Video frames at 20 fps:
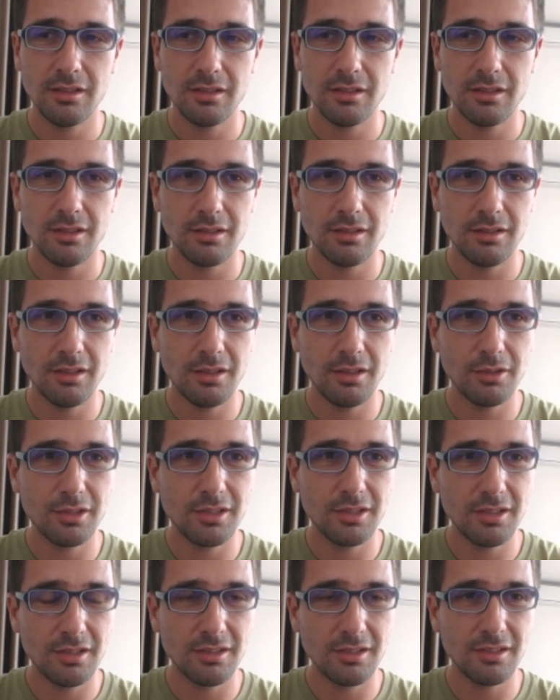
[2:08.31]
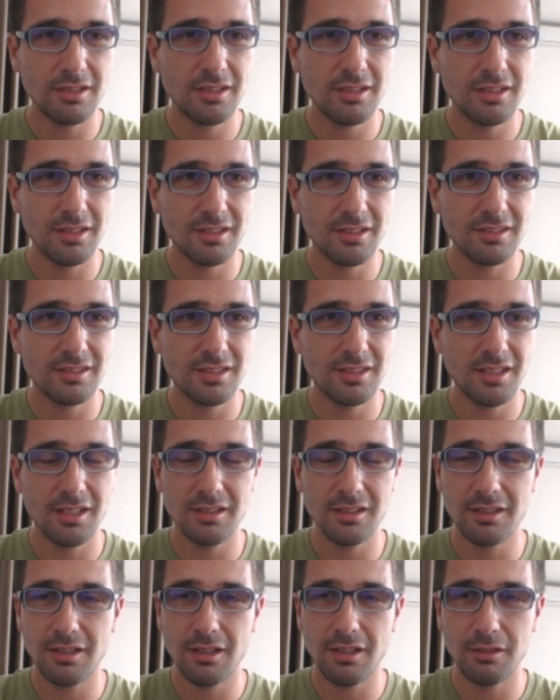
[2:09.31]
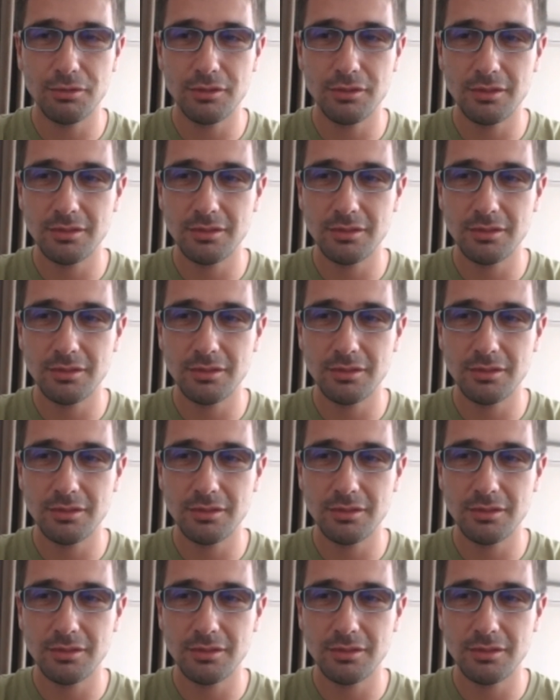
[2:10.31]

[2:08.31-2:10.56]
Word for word: Now here he is handcuffed.